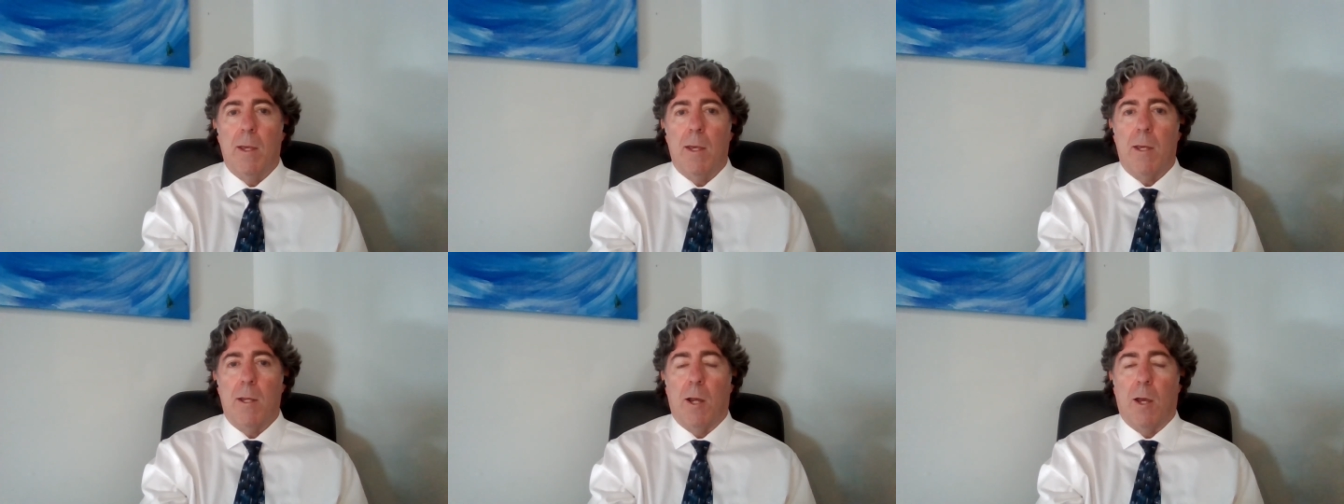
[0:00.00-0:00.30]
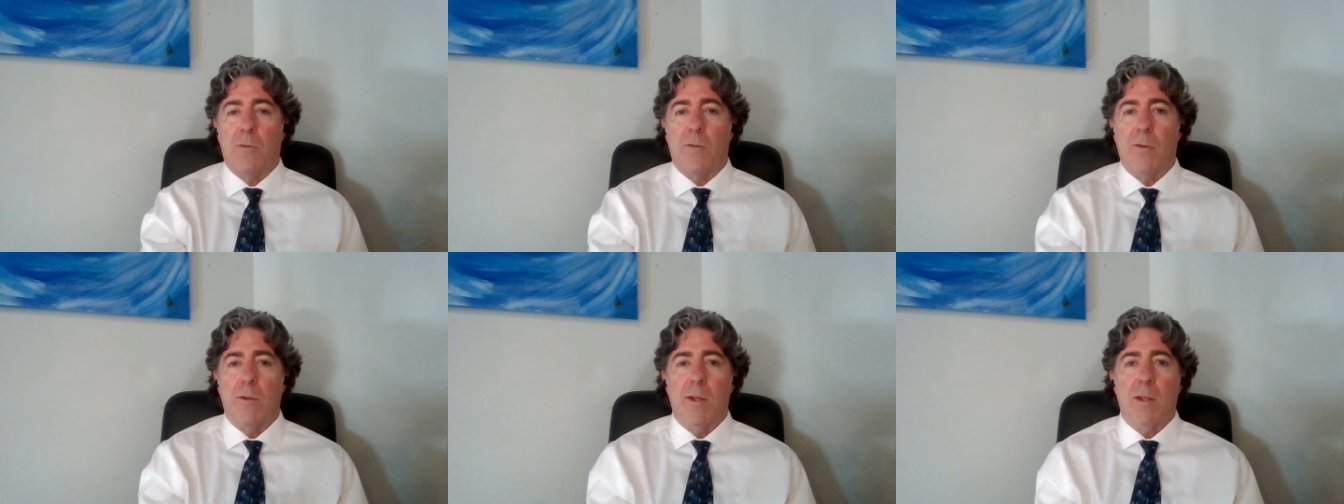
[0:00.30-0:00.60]
It
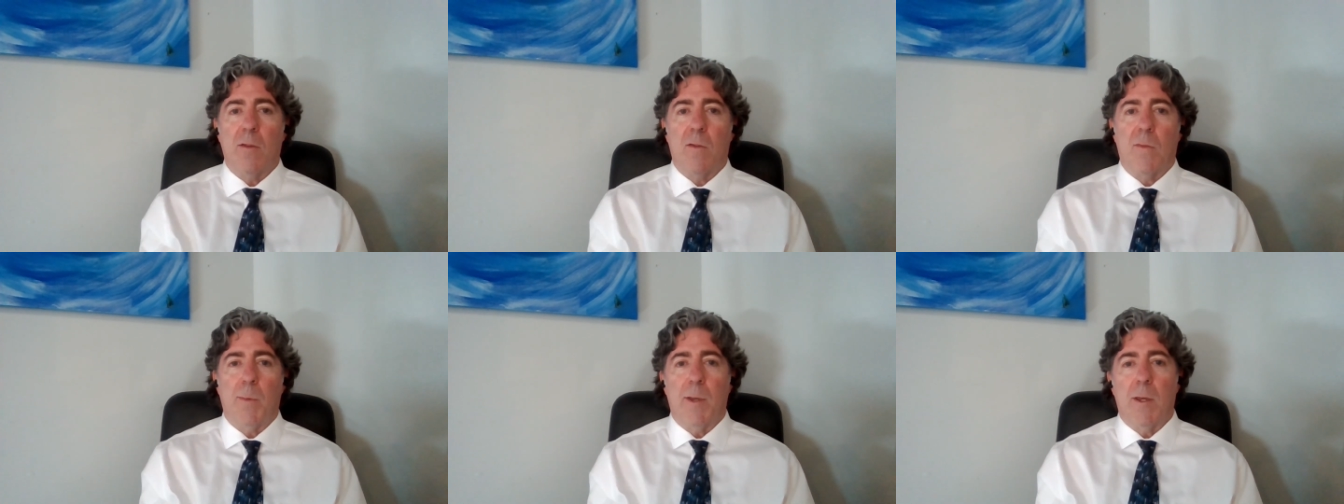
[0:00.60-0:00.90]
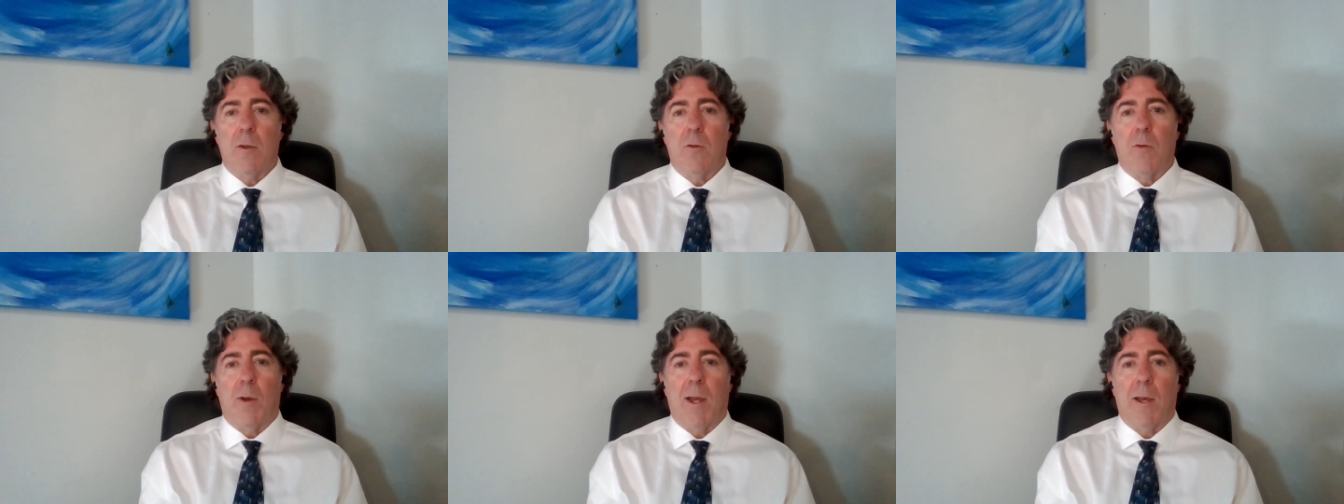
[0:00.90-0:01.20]
also needs to be
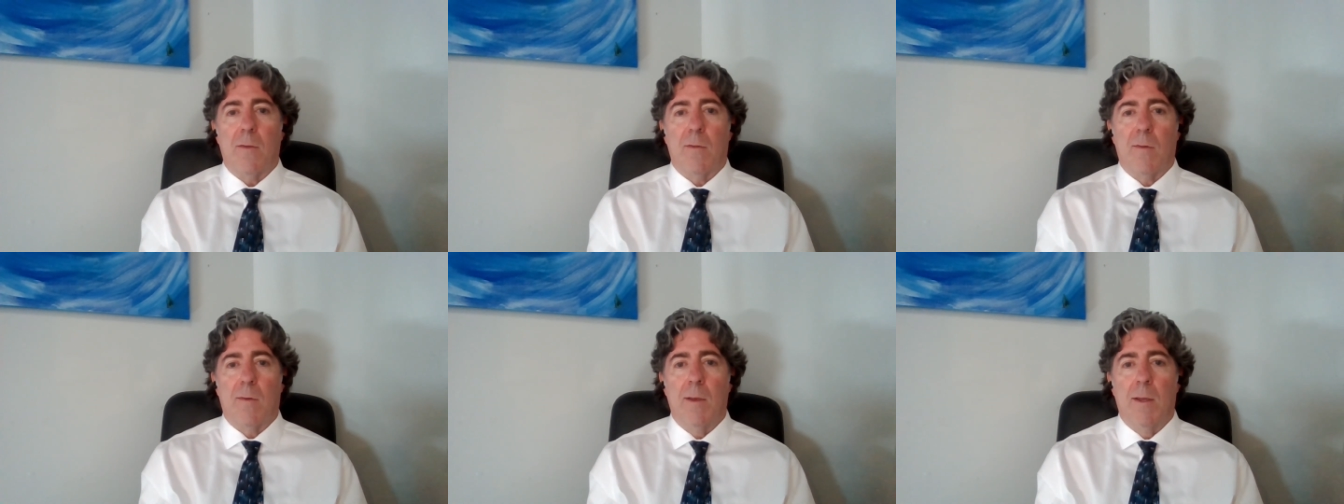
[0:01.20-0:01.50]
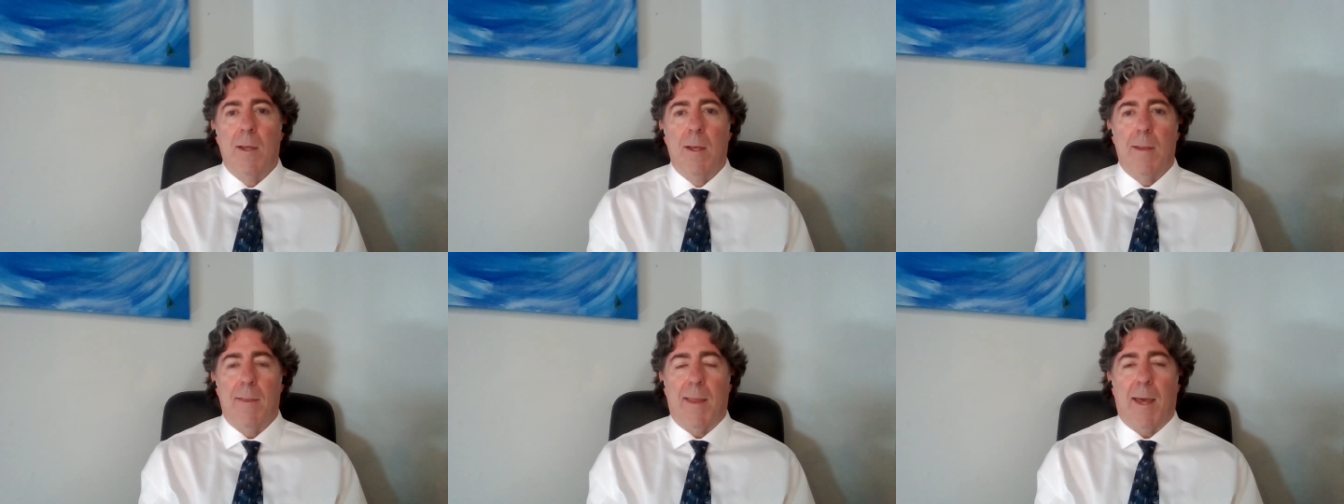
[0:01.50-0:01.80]
addressed
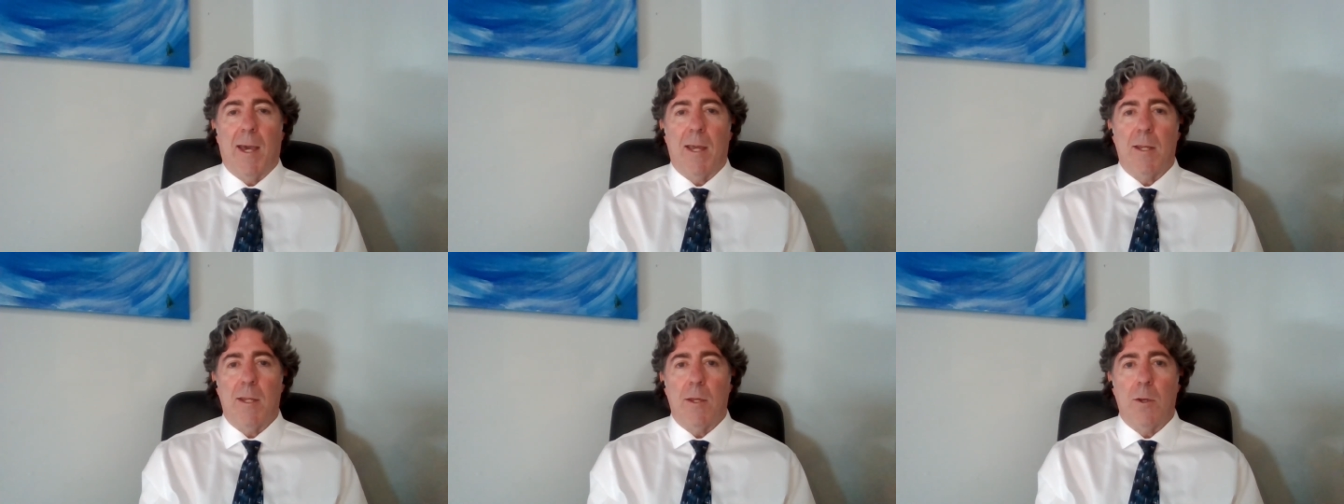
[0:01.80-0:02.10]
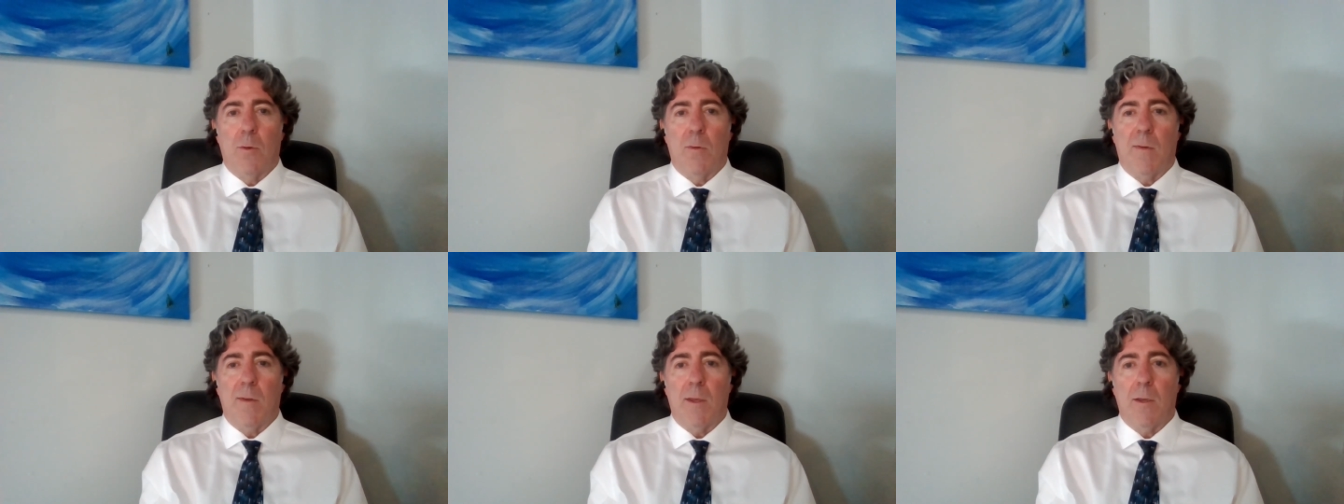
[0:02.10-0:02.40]
that
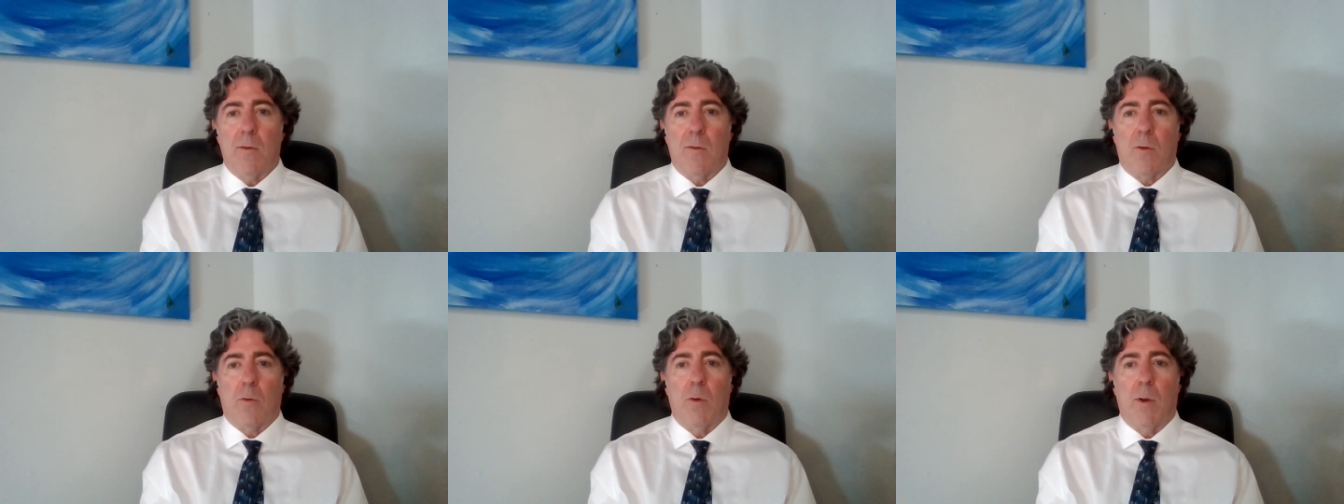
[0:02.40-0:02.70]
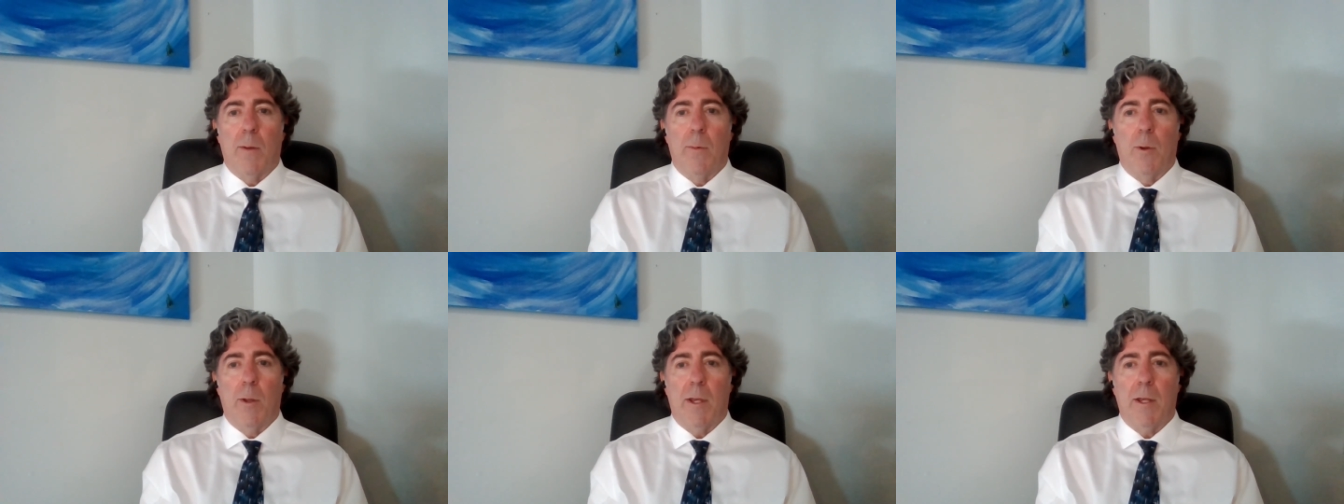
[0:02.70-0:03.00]
IDOC is a
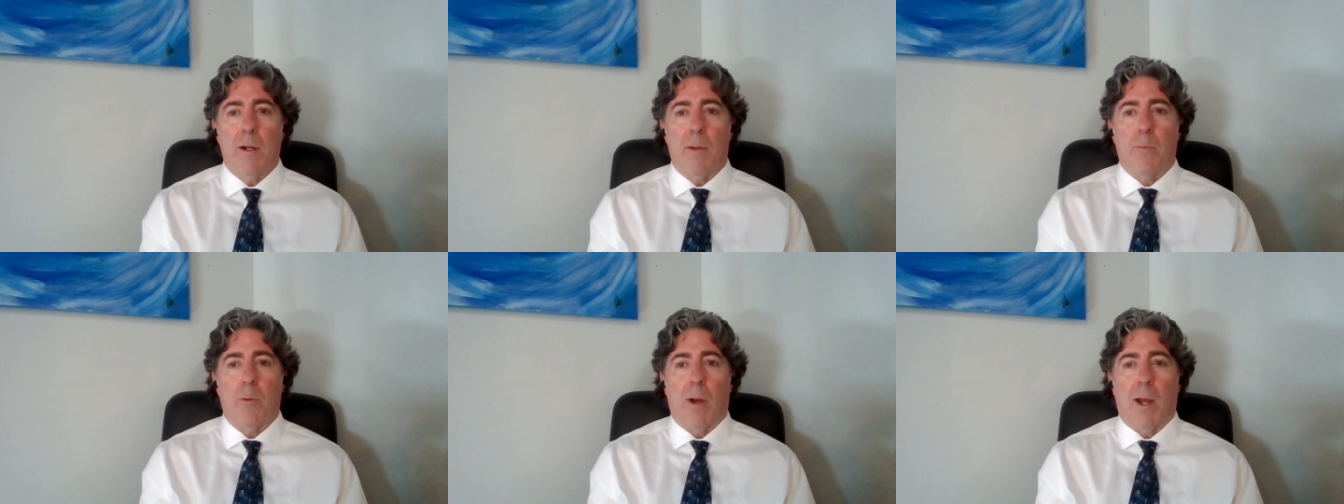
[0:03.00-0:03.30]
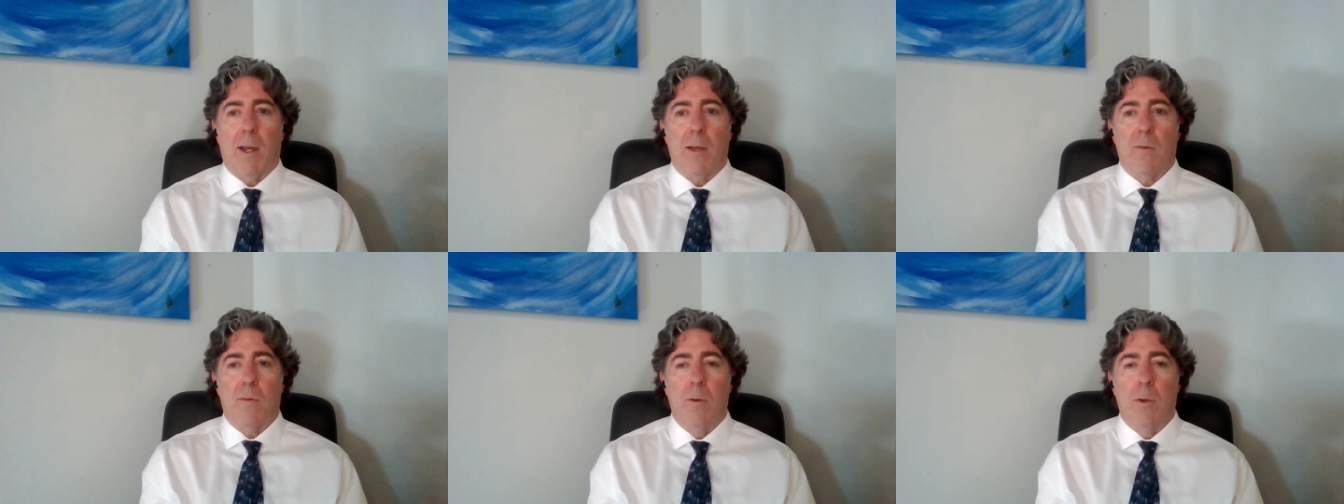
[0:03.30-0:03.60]
criminal
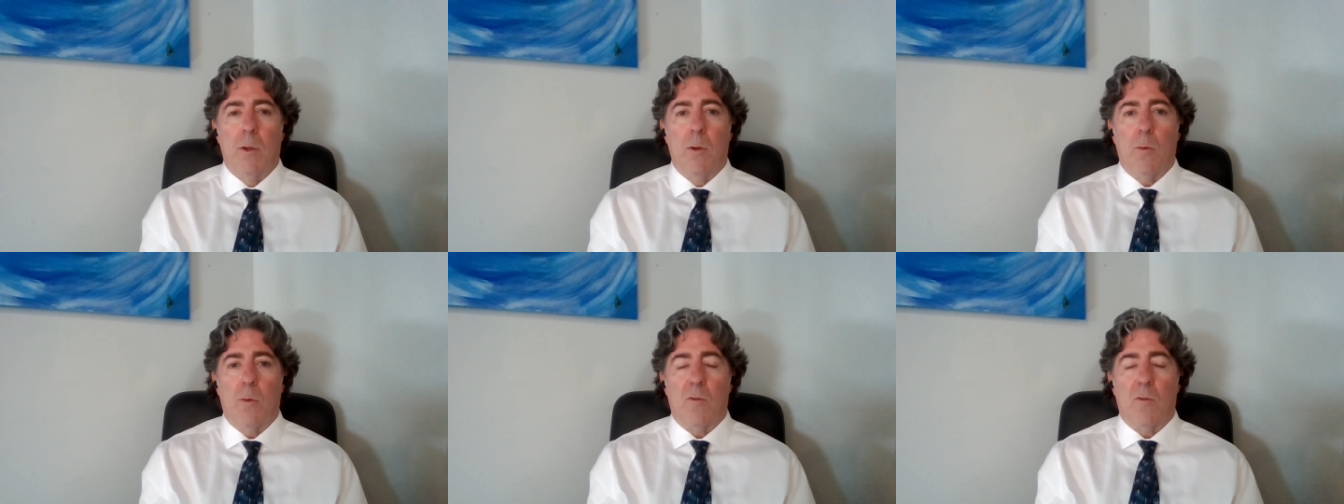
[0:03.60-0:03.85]
enterprise